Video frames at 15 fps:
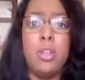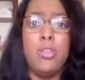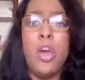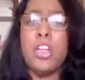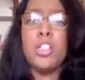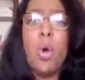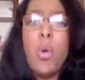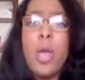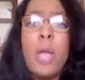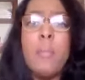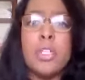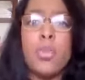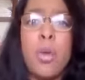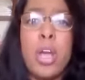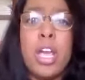There's no in
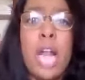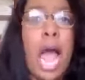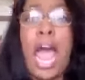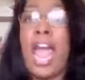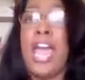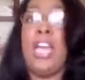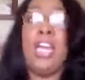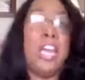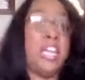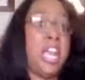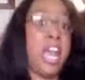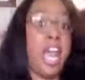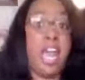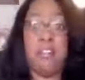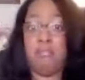between. I ain't in
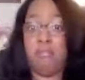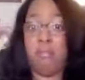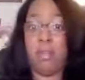that.